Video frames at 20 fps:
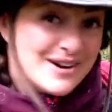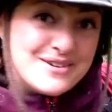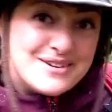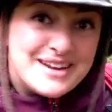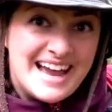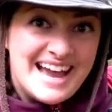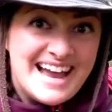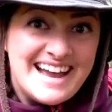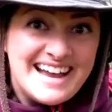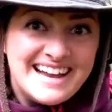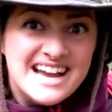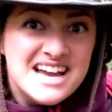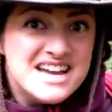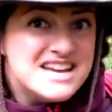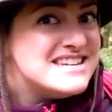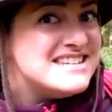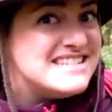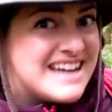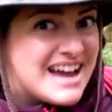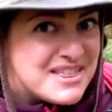Okay,
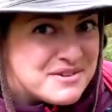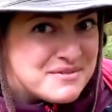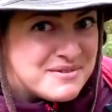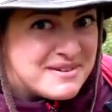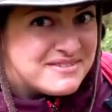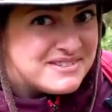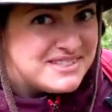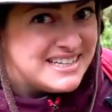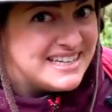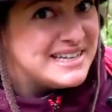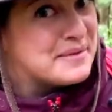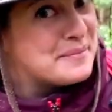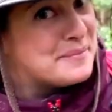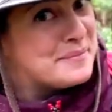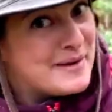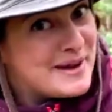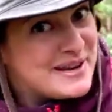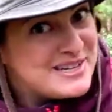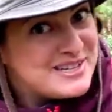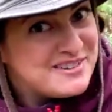now that we've seen a
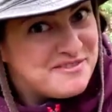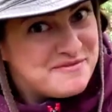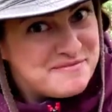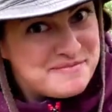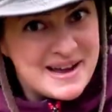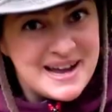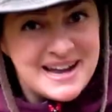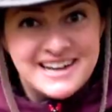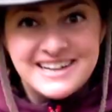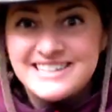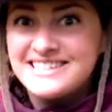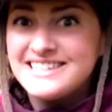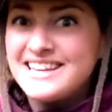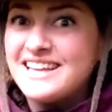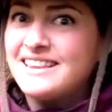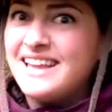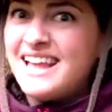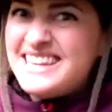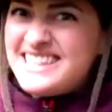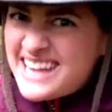bunch of bugs,
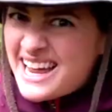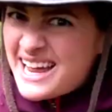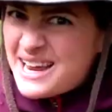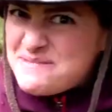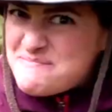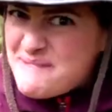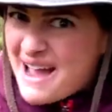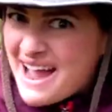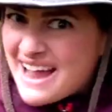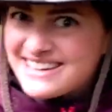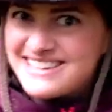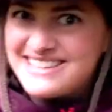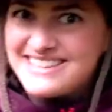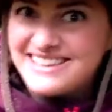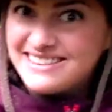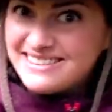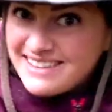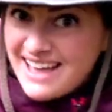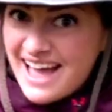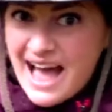let's head back to
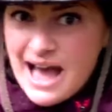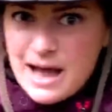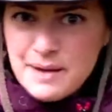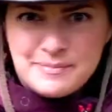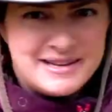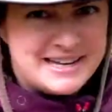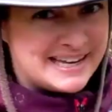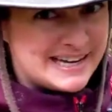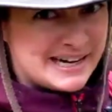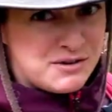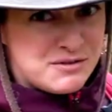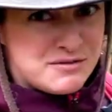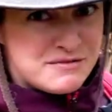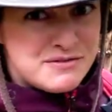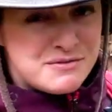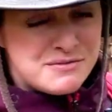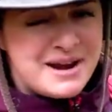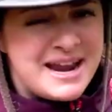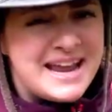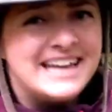the lab, get out
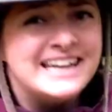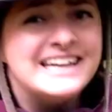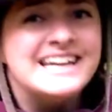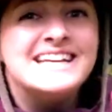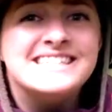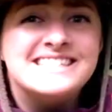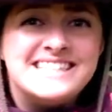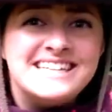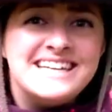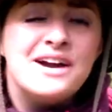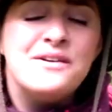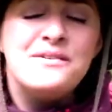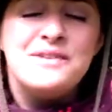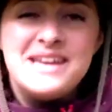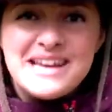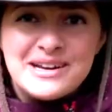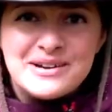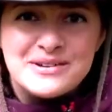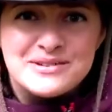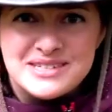of the rain, and see how
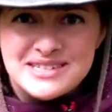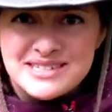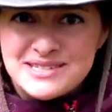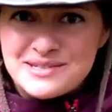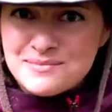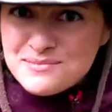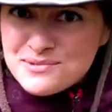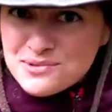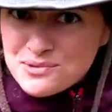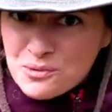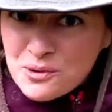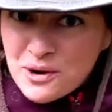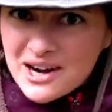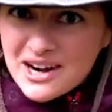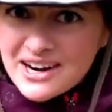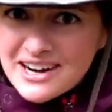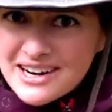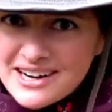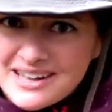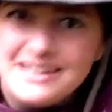ecosystems
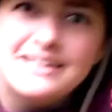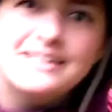work.